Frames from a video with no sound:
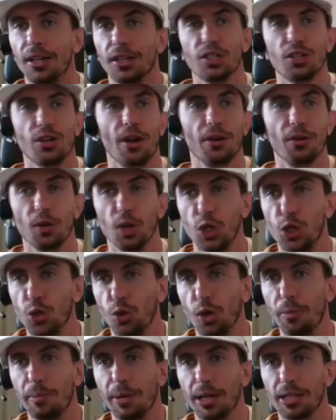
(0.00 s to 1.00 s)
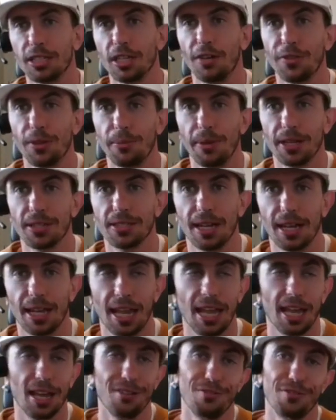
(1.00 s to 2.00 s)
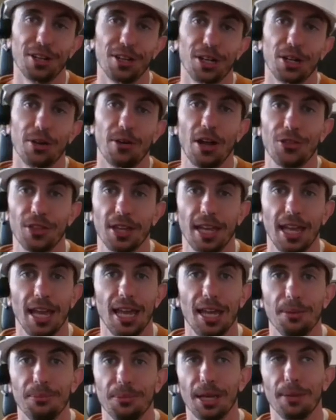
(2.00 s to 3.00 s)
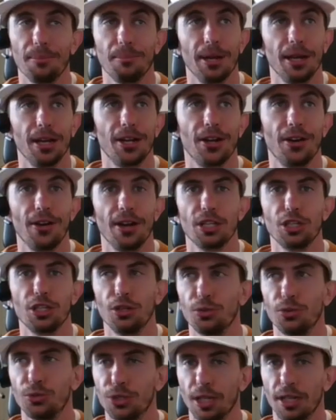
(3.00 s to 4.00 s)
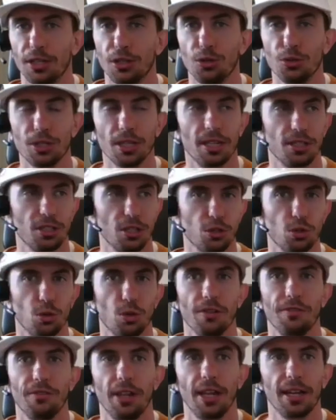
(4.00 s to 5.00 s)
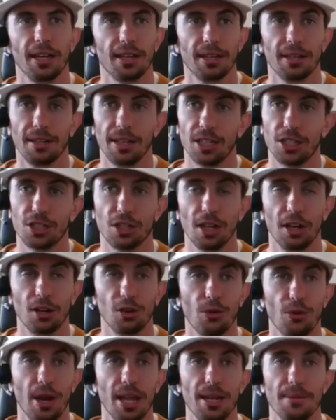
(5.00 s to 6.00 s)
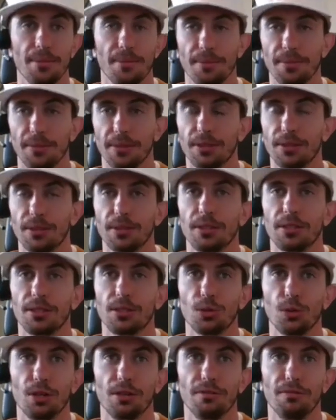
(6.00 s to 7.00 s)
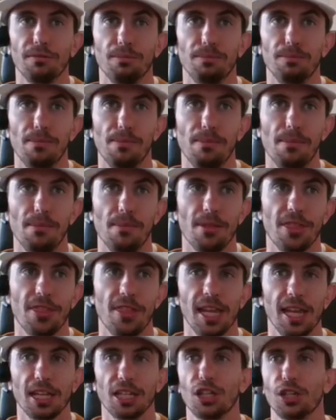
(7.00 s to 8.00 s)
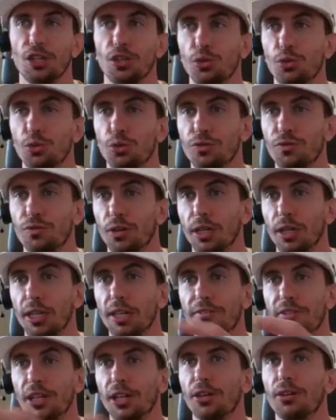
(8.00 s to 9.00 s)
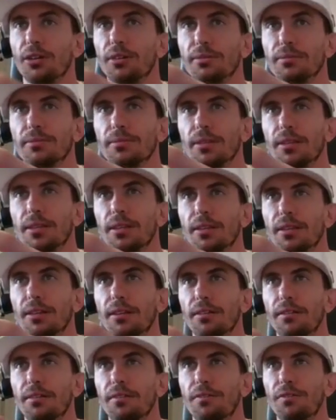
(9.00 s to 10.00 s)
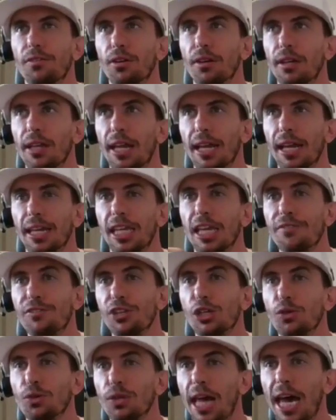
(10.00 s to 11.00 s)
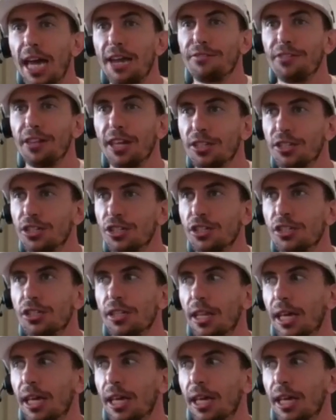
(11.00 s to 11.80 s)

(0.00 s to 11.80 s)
trying to enjoy myself the best I can, figure out the game, get better, and use it, use it as a sort of like, it's a great sort of thing to use for living your, for like giving you life lessons to